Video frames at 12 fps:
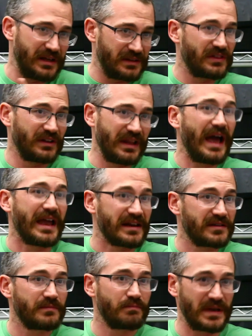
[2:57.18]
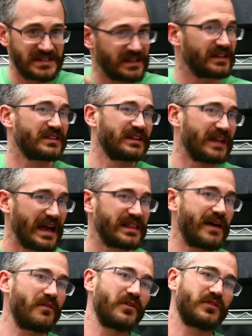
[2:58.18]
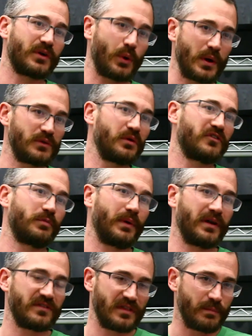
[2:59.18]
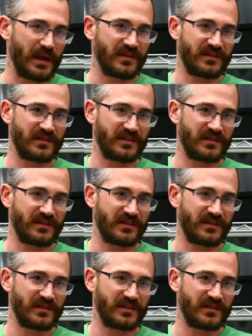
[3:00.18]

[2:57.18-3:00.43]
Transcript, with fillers: the light. Basically, the light levels are going to experience in the main